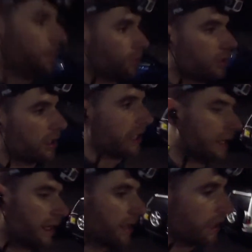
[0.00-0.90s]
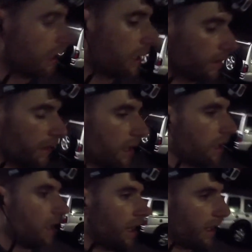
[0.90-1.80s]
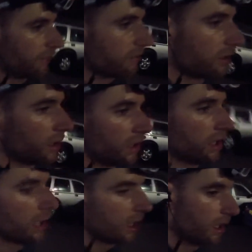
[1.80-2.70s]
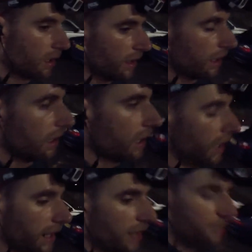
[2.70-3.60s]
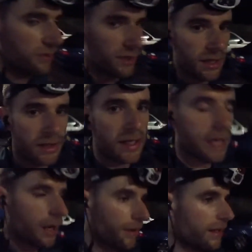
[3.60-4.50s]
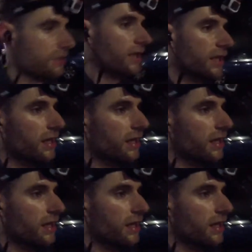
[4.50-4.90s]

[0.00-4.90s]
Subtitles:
I'm walking. I've got absolutely no energy.